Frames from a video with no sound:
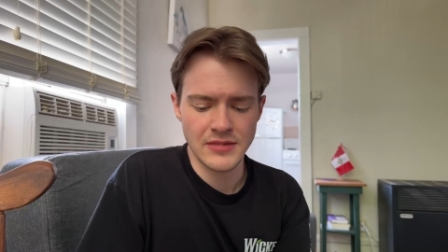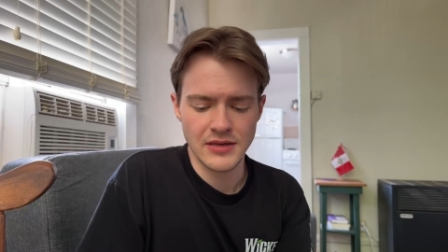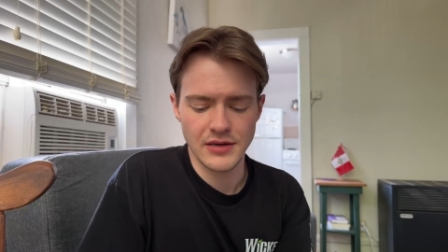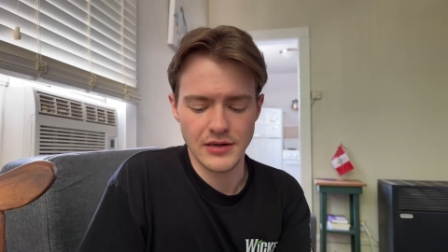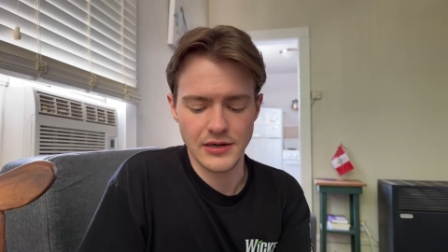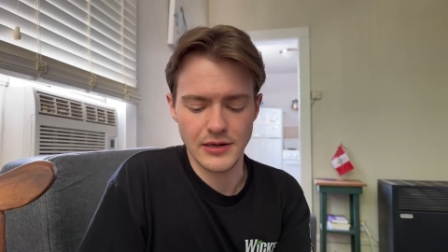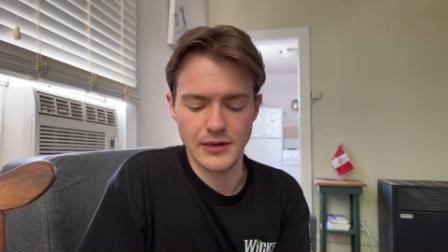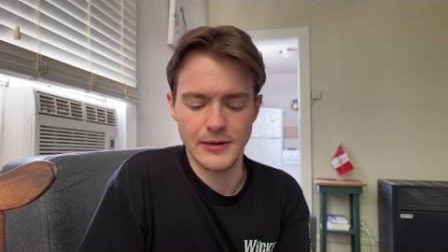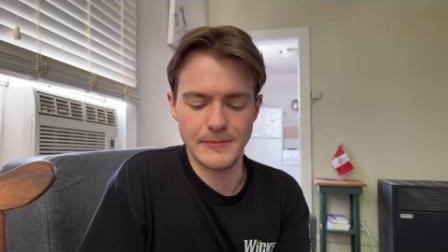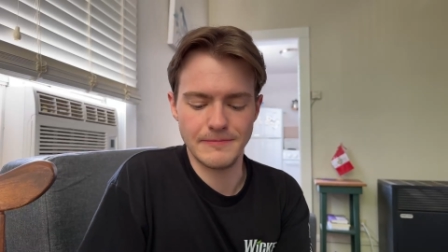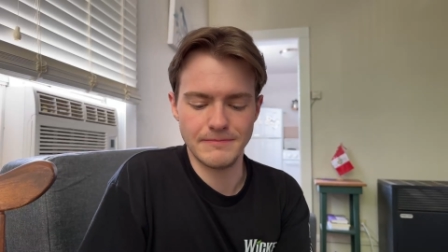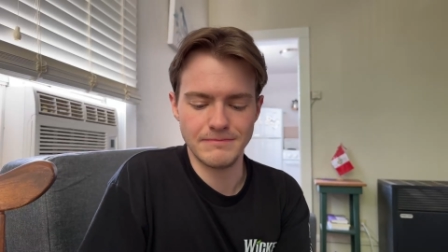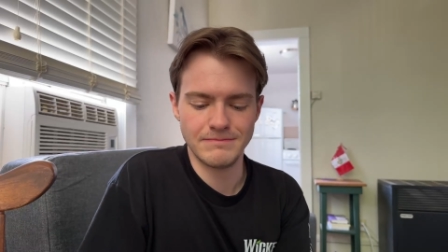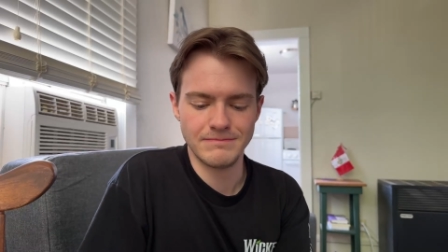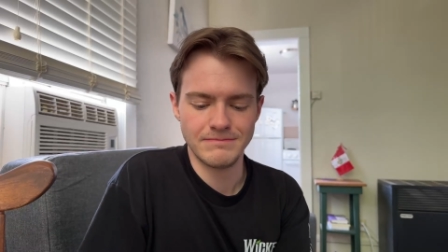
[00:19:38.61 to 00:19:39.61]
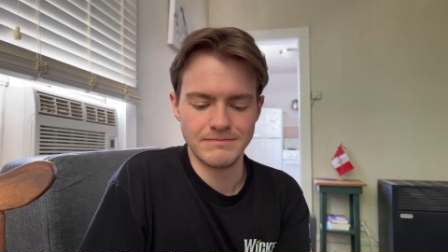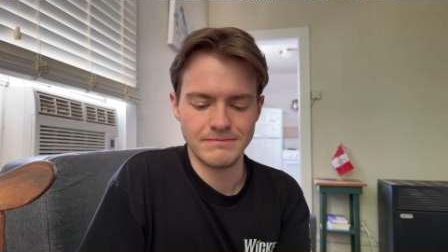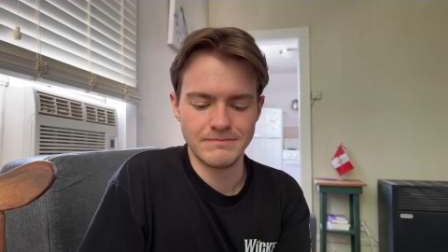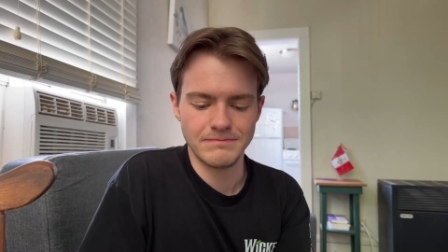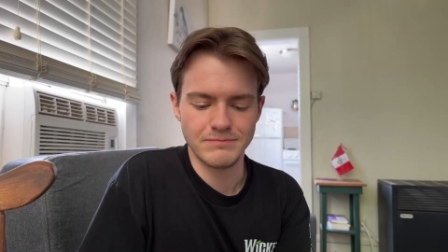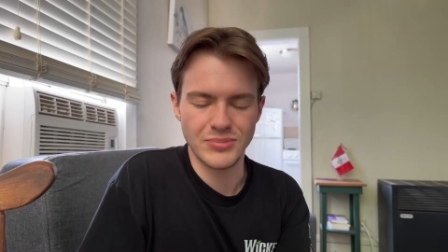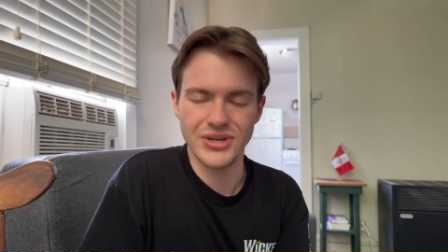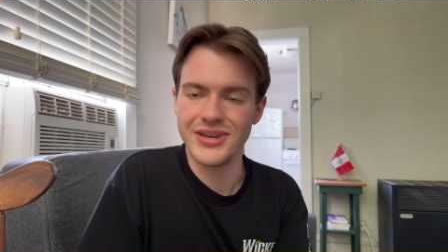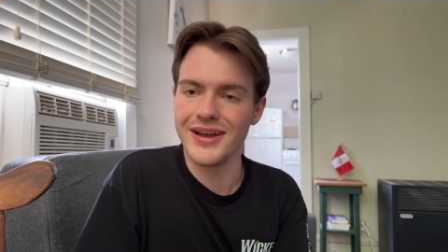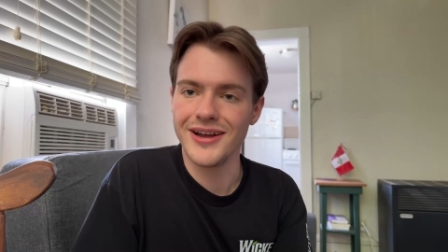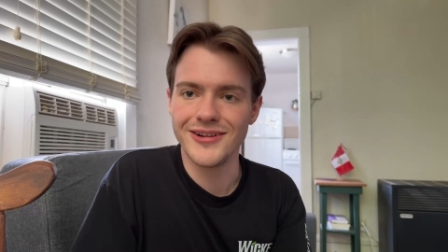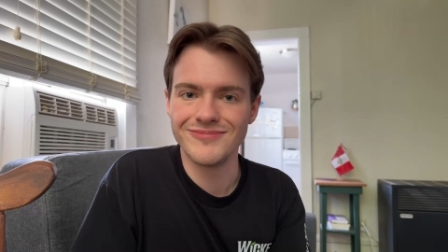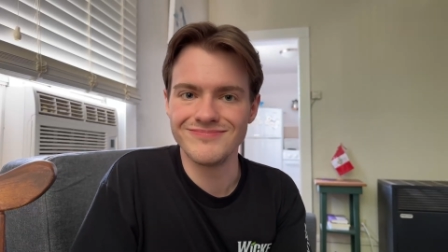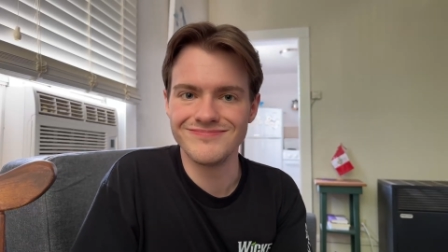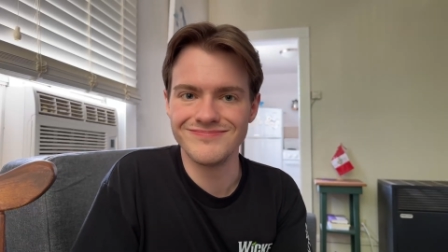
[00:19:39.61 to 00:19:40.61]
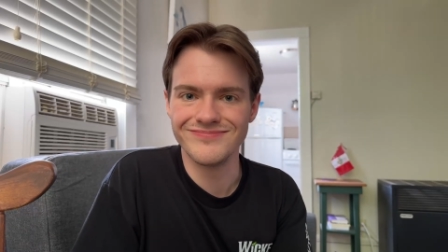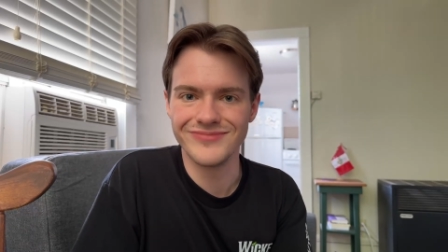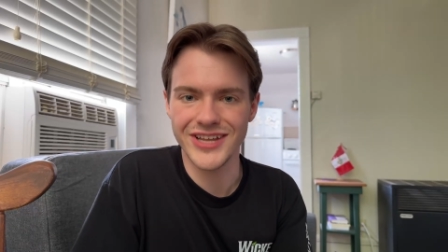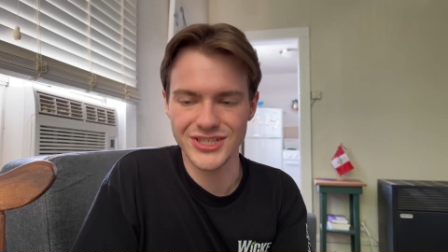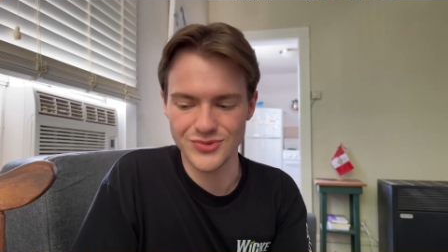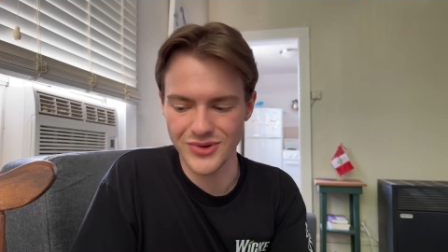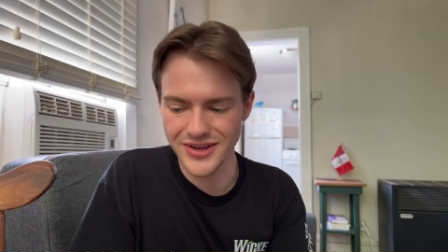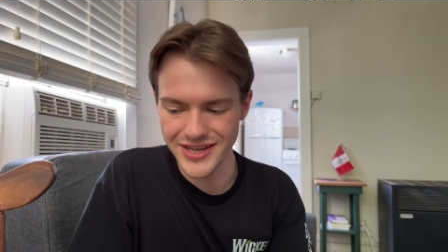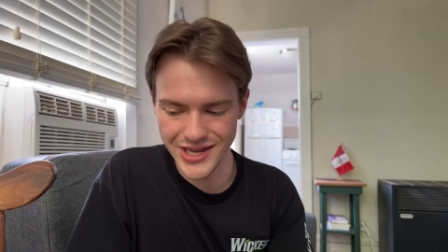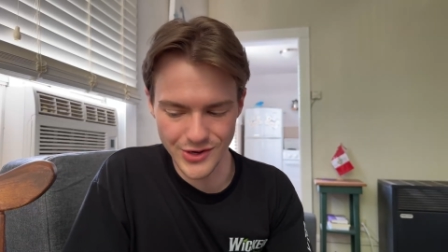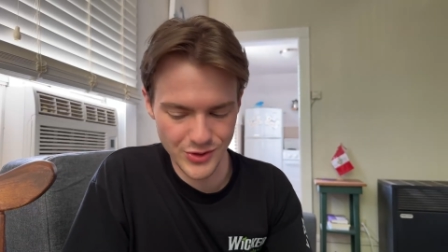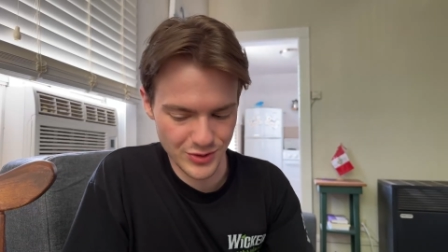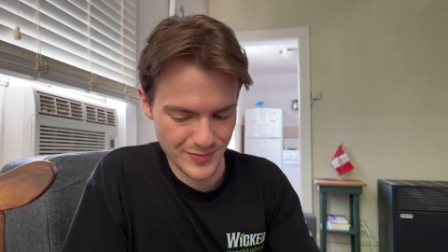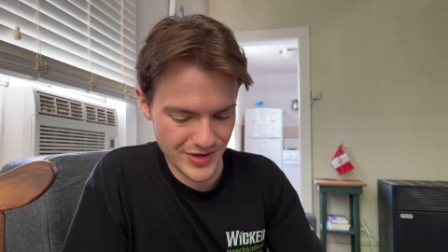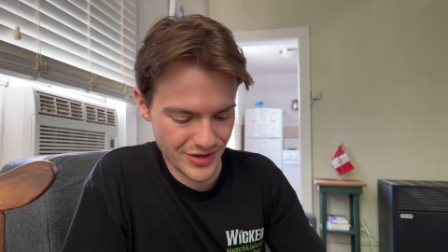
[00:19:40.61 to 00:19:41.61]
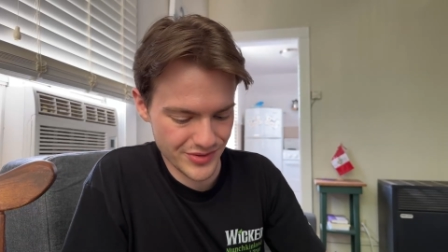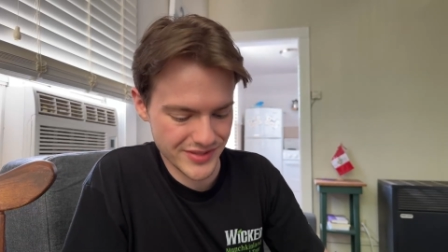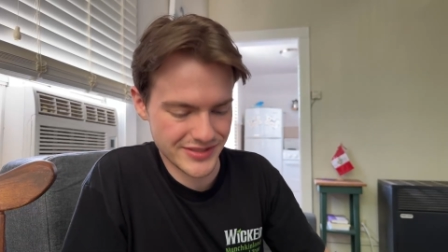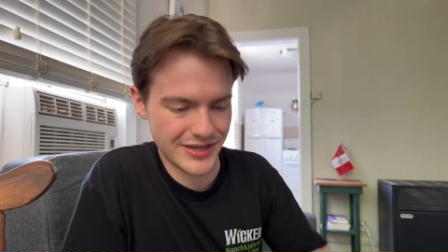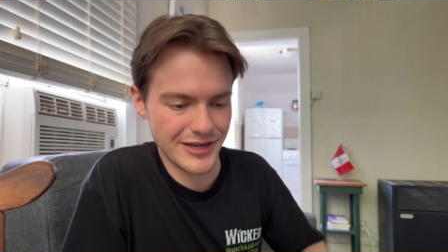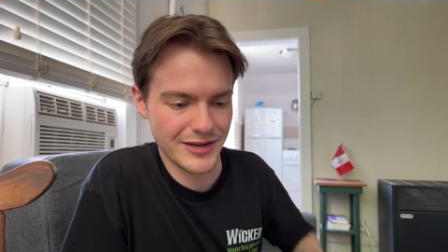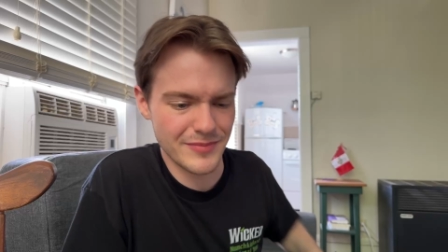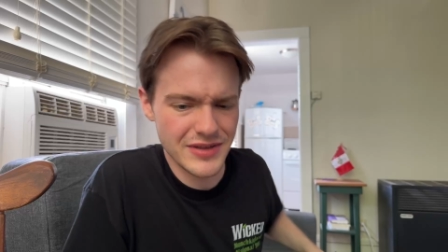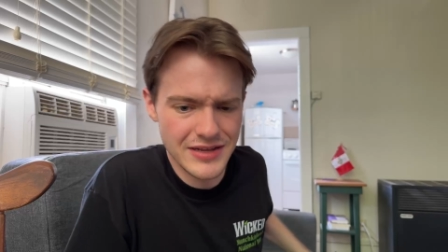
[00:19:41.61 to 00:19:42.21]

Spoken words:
But yeah. That's what I carry with me all the time.